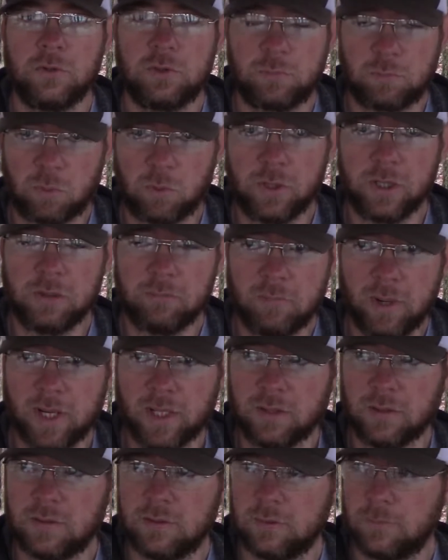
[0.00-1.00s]
spring
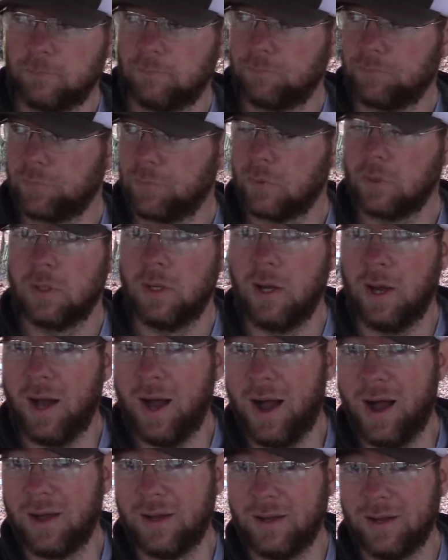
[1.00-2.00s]
baits.
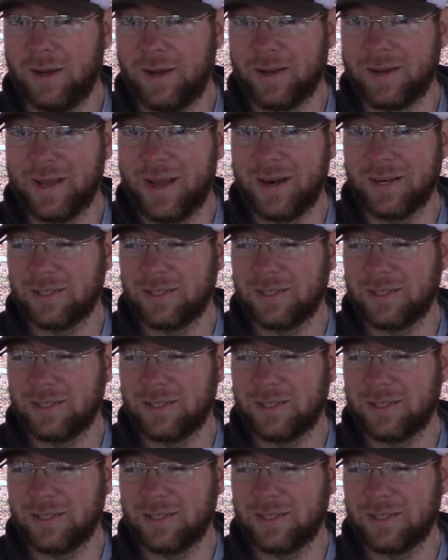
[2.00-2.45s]
Ha! I got